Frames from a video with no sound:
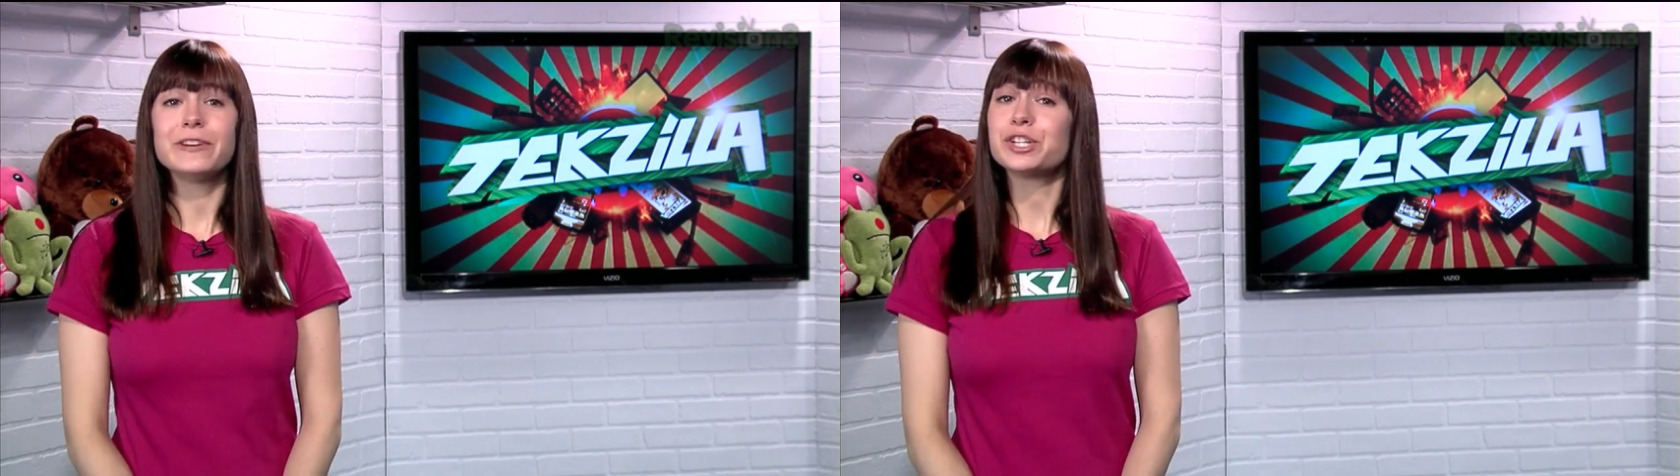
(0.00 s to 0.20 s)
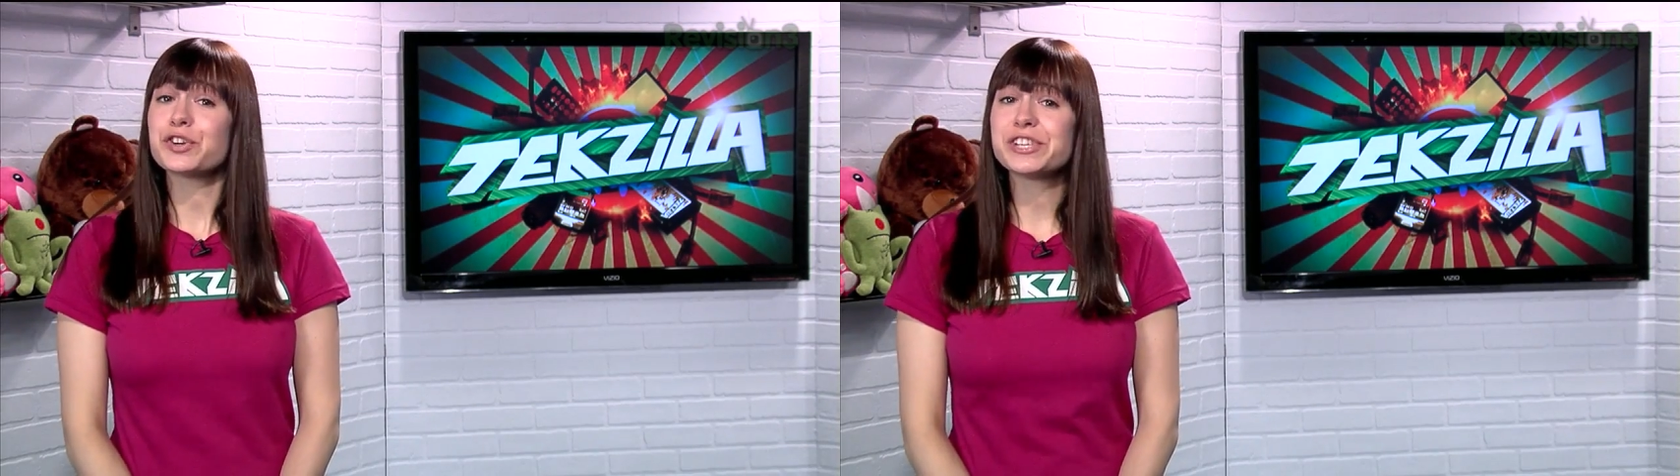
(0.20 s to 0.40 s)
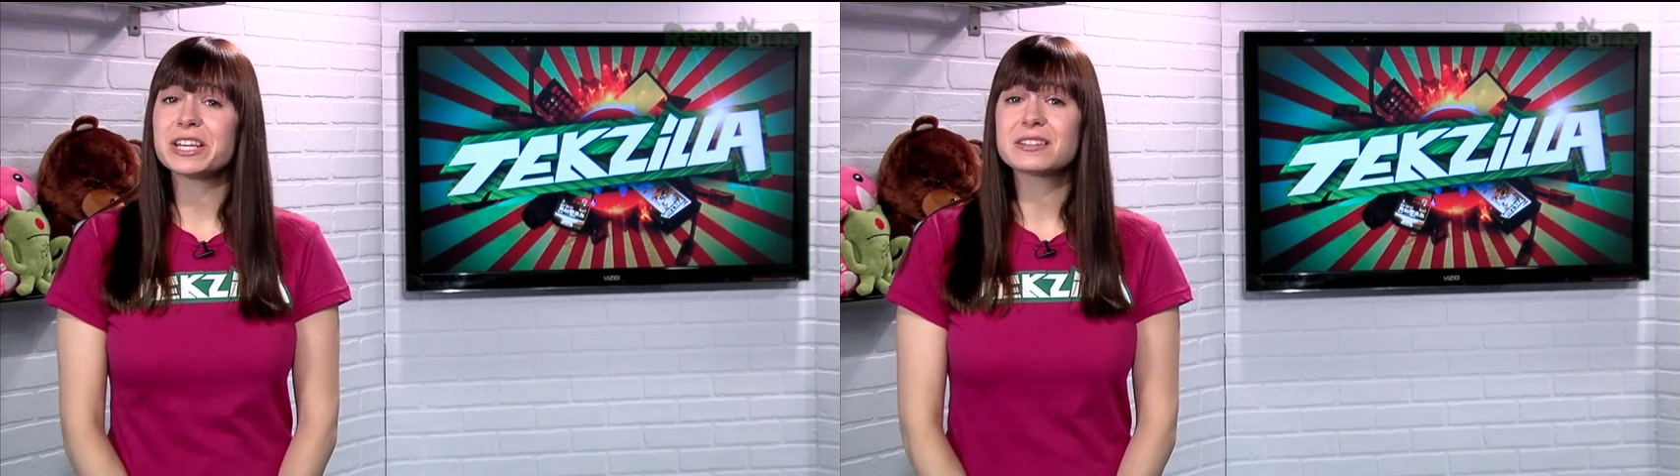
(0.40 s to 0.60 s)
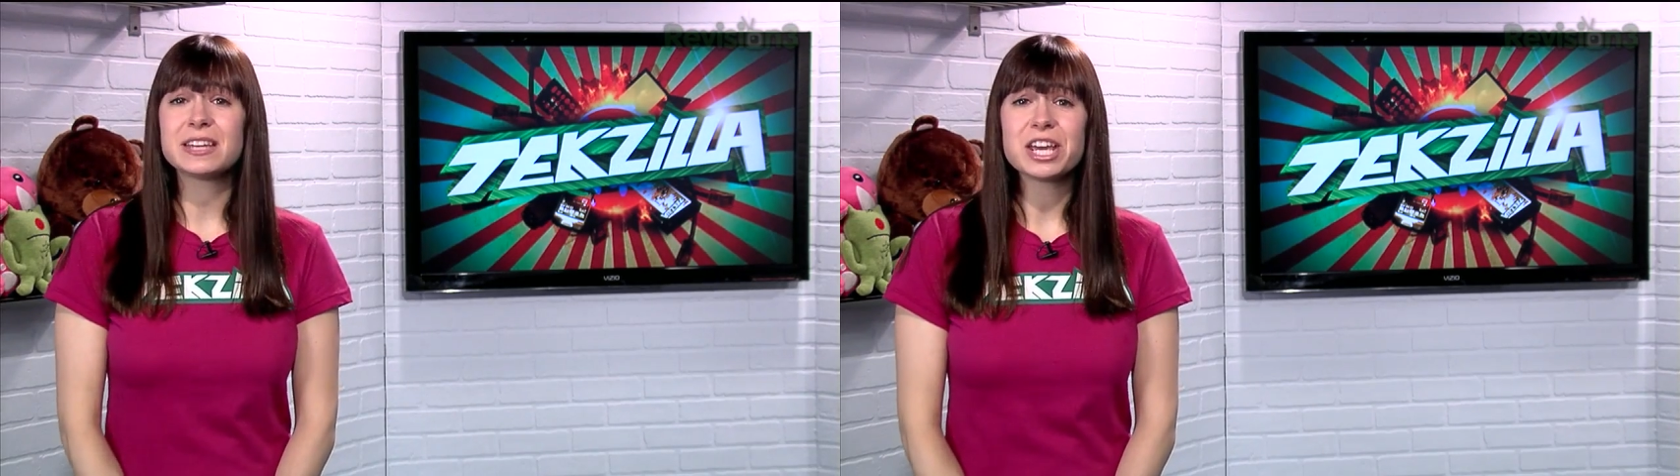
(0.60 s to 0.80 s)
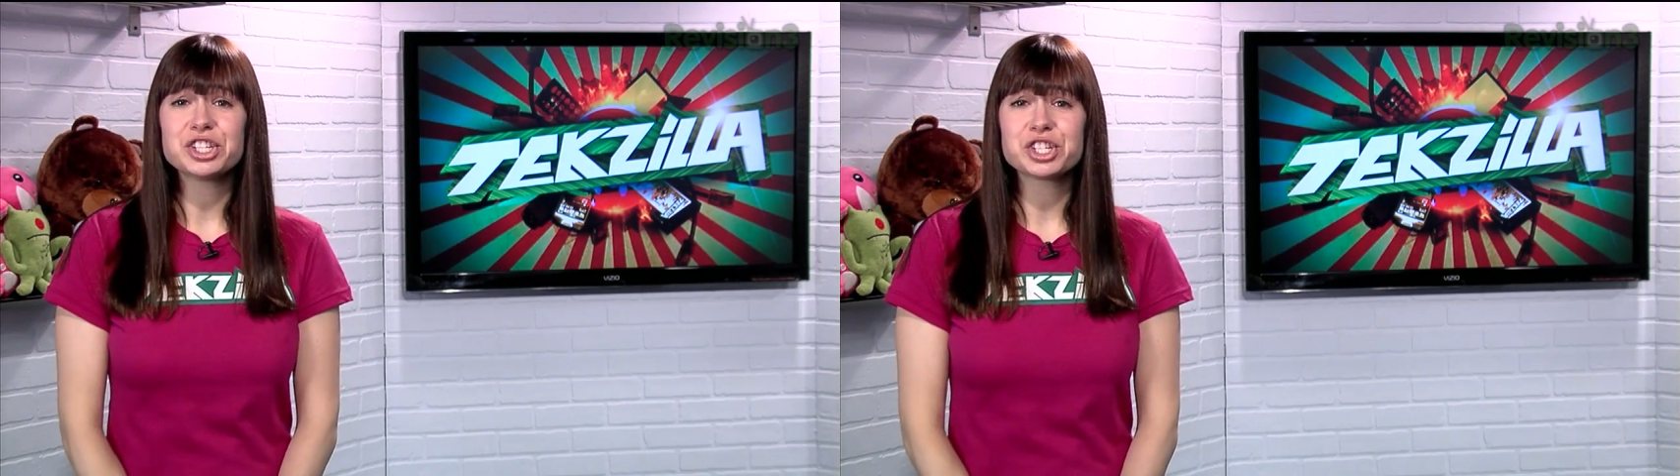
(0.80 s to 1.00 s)
features the
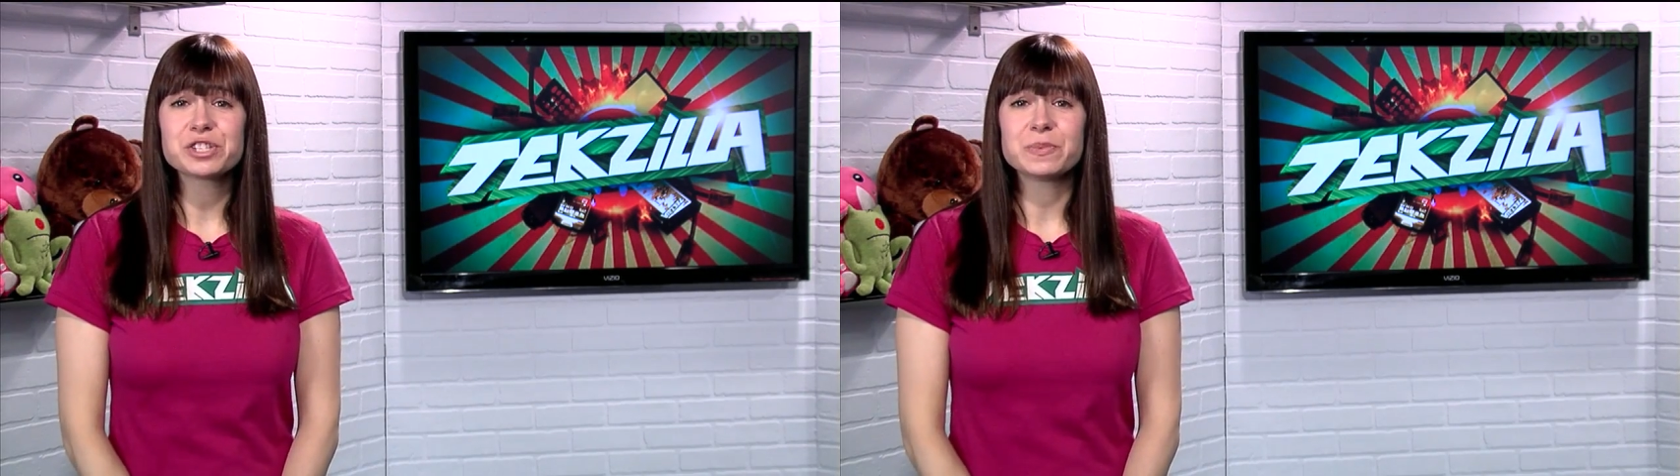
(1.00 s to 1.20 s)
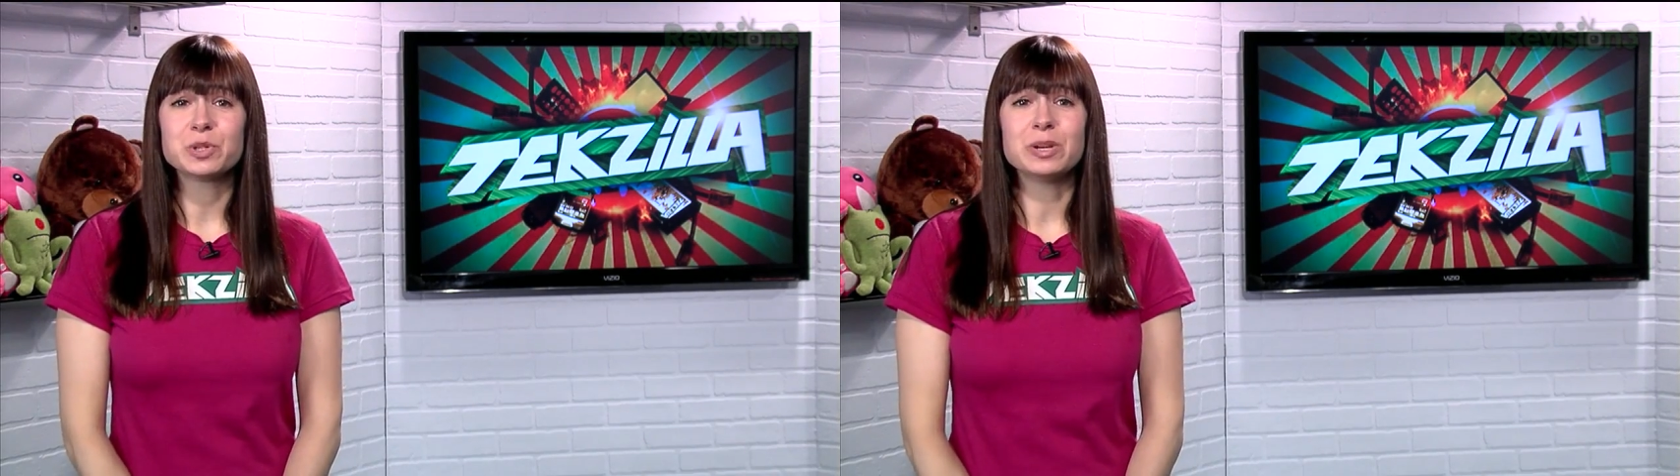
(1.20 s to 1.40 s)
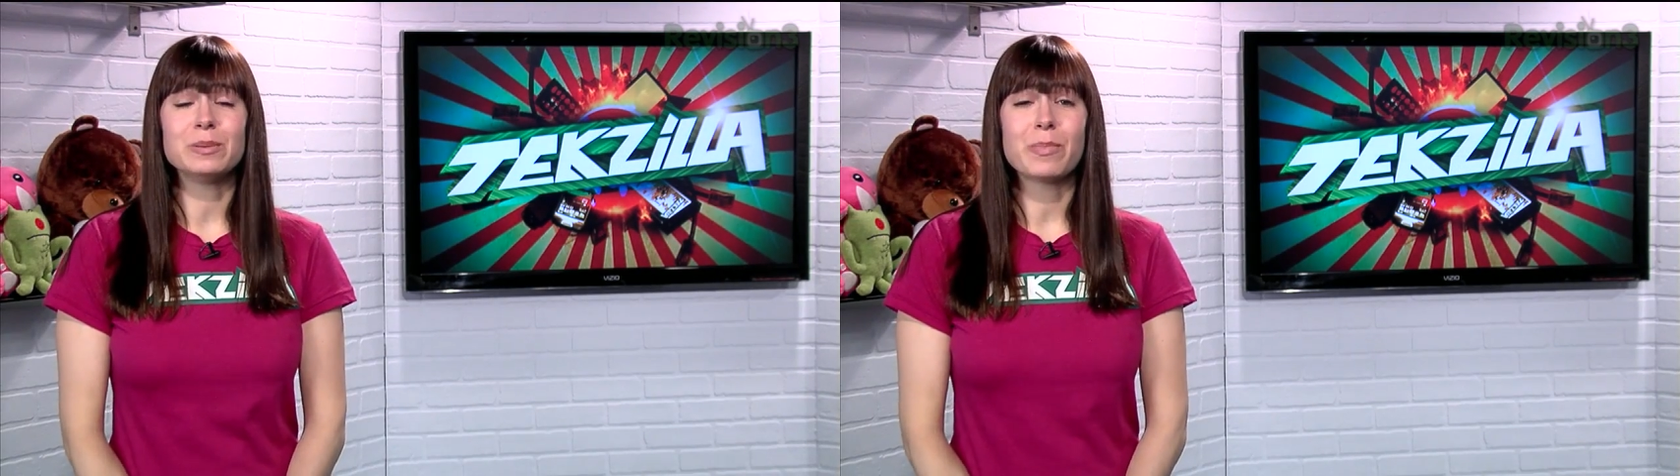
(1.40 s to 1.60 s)
exchanges between